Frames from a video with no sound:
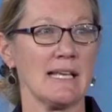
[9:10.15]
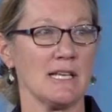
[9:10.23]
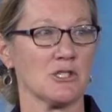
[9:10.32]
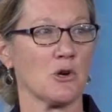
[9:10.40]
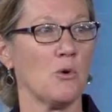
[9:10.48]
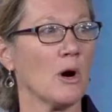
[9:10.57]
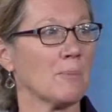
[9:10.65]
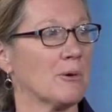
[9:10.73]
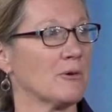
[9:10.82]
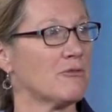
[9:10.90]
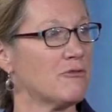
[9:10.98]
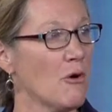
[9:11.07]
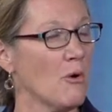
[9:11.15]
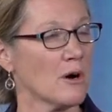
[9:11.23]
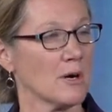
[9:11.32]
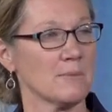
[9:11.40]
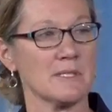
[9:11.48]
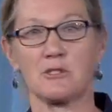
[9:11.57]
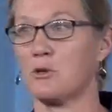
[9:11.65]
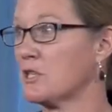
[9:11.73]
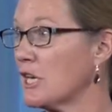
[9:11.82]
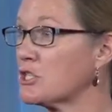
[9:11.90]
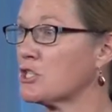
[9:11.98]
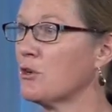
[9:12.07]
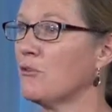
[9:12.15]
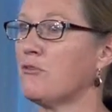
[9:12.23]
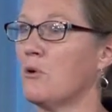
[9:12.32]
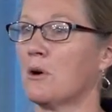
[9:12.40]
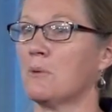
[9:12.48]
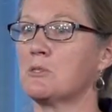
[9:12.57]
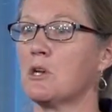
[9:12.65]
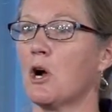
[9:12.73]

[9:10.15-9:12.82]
is corporate forms, traditional forms,